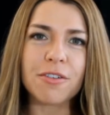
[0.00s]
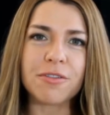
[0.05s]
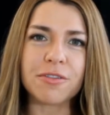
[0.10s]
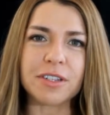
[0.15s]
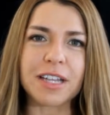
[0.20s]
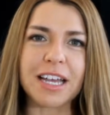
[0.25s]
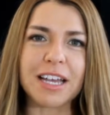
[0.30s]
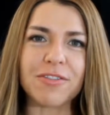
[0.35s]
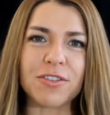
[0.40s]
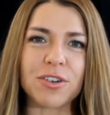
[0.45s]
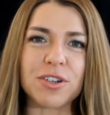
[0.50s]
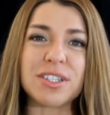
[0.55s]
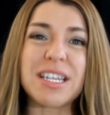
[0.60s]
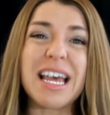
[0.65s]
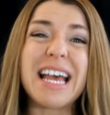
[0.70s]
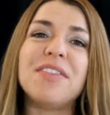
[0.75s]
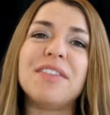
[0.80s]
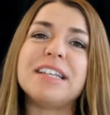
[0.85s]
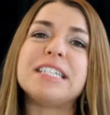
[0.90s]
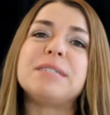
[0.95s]
flavors.
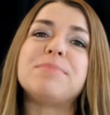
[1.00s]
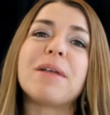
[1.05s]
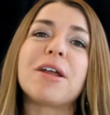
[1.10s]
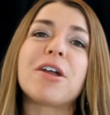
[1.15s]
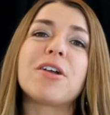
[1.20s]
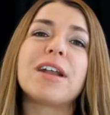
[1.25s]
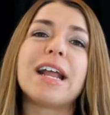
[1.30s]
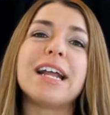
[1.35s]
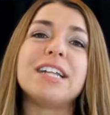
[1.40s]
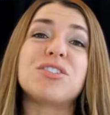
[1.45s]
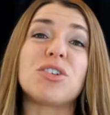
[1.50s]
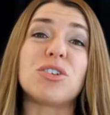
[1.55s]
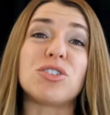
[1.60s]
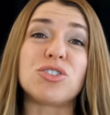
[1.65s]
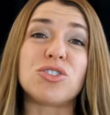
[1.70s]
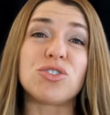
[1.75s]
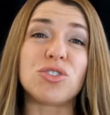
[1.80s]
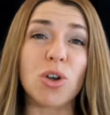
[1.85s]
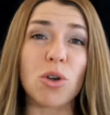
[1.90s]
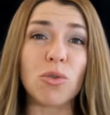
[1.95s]
These marinades are
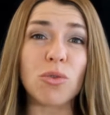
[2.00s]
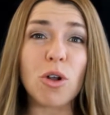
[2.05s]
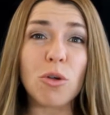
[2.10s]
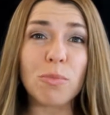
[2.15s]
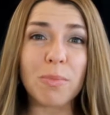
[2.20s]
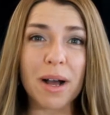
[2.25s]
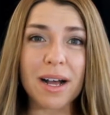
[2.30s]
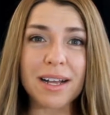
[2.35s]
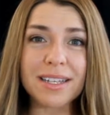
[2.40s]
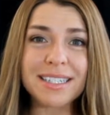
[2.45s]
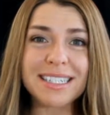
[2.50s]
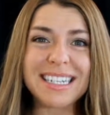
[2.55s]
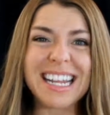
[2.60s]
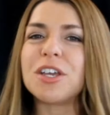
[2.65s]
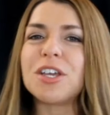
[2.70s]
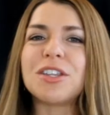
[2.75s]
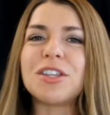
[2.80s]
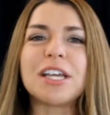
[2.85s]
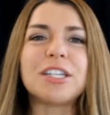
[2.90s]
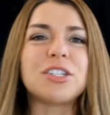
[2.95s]
so robust,
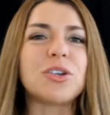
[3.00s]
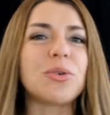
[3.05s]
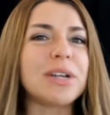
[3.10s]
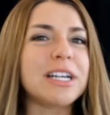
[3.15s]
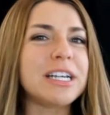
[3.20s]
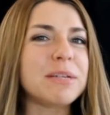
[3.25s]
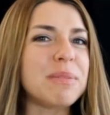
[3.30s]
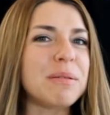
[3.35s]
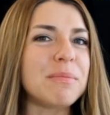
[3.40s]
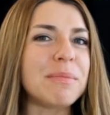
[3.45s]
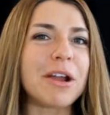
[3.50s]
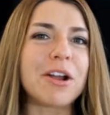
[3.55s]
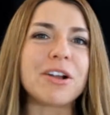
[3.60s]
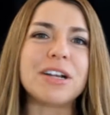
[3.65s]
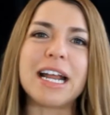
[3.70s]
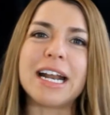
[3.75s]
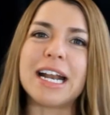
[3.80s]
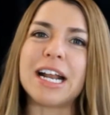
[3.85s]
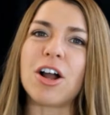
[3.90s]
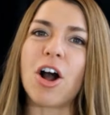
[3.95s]
they don't need to be
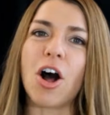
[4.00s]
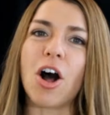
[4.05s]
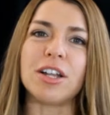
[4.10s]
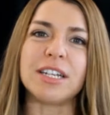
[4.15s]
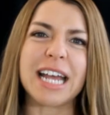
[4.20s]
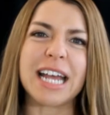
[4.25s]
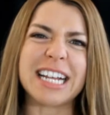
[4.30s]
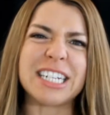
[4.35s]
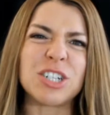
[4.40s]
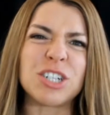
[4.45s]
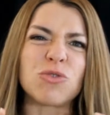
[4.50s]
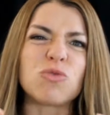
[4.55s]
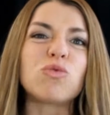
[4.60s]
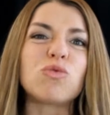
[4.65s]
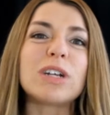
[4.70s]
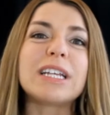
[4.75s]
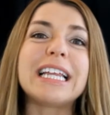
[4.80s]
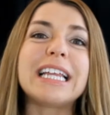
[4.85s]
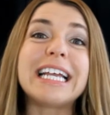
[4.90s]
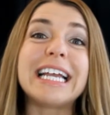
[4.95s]
marinating all night to
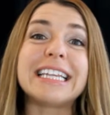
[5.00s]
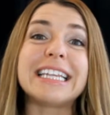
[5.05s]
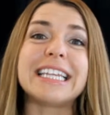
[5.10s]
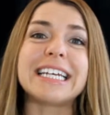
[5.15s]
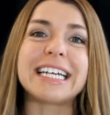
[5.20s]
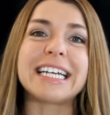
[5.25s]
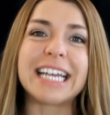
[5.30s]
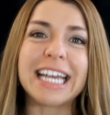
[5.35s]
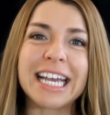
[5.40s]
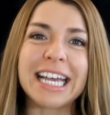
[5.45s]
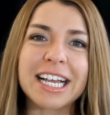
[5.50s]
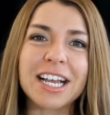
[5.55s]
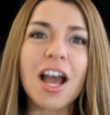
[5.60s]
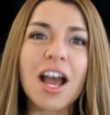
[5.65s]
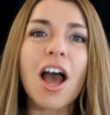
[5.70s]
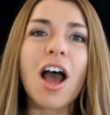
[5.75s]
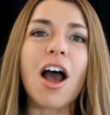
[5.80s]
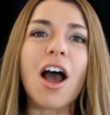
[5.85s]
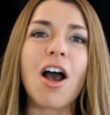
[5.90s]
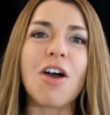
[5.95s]
really get the kick
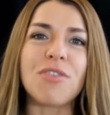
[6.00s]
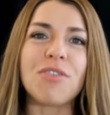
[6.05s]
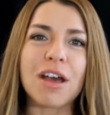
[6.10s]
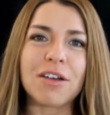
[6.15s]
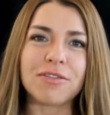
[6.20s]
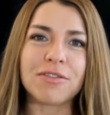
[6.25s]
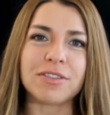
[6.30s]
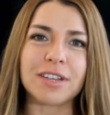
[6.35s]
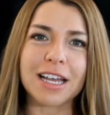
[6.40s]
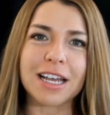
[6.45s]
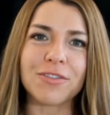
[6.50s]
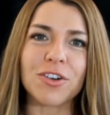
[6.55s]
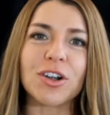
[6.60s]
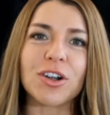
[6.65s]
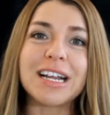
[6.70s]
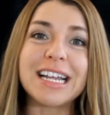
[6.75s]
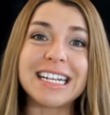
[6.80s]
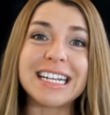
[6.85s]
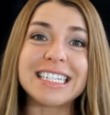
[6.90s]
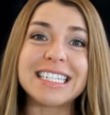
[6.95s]
of that flavor
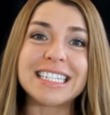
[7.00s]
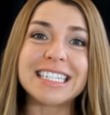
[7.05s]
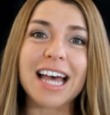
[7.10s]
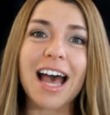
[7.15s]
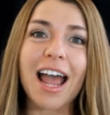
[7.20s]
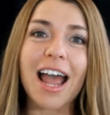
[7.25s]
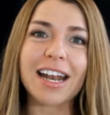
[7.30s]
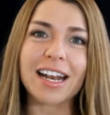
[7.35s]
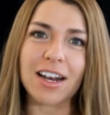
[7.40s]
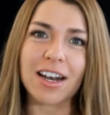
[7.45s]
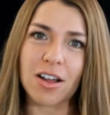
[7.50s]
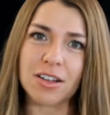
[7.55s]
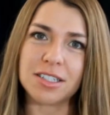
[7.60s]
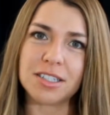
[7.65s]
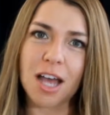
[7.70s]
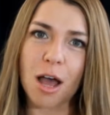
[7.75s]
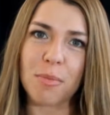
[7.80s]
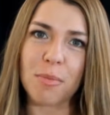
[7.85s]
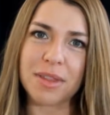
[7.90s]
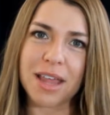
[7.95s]
inside and on
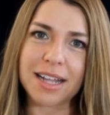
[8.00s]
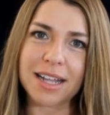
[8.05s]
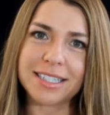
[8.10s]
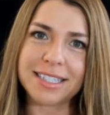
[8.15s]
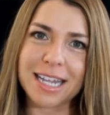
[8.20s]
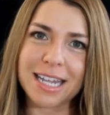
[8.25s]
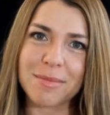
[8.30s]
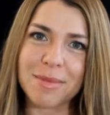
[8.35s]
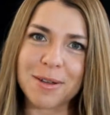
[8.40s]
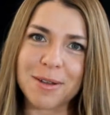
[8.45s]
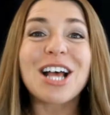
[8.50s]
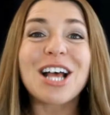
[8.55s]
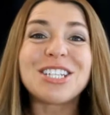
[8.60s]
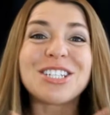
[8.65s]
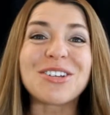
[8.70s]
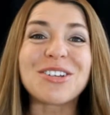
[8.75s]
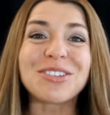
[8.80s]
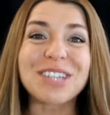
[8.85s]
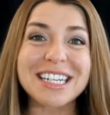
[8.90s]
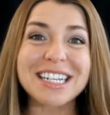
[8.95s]
top of that salmon.
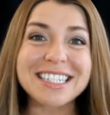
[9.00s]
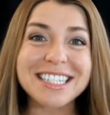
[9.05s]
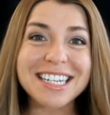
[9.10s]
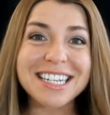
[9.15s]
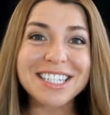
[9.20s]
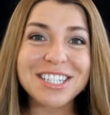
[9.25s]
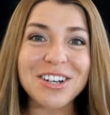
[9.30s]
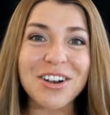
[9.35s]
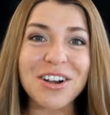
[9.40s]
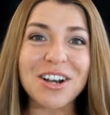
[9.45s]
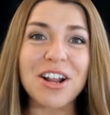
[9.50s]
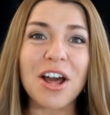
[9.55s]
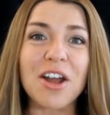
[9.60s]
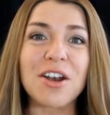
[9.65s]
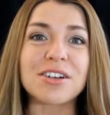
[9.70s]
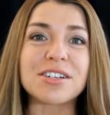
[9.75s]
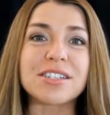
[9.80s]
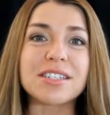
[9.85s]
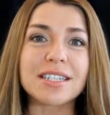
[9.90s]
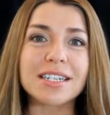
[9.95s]
So let's get started on
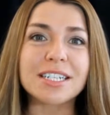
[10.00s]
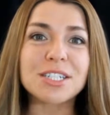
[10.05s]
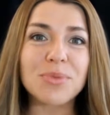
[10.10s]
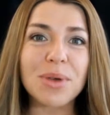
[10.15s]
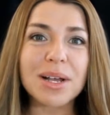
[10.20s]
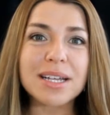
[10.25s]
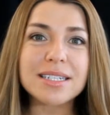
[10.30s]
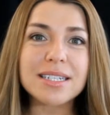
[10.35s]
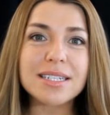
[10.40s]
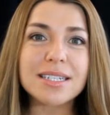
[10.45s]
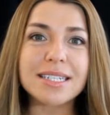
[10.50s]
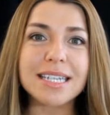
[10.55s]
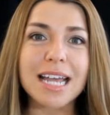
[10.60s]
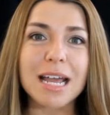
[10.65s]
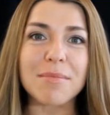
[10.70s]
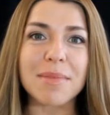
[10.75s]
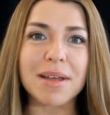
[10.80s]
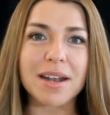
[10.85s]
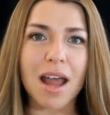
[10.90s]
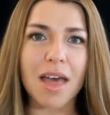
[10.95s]
our 6 ways to
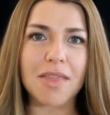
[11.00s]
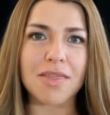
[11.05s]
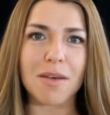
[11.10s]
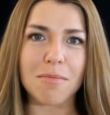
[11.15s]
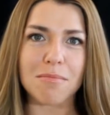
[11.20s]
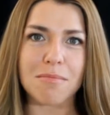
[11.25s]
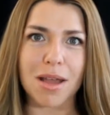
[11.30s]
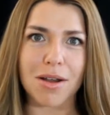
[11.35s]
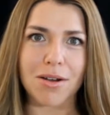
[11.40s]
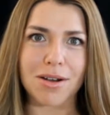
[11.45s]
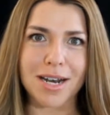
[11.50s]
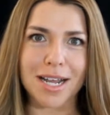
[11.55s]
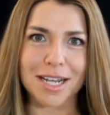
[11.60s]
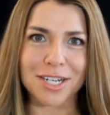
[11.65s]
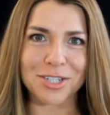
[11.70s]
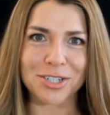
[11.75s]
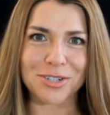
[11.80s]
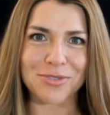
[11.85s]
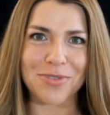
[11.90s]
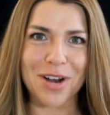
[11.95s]
salmon, the
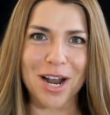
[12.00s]
marination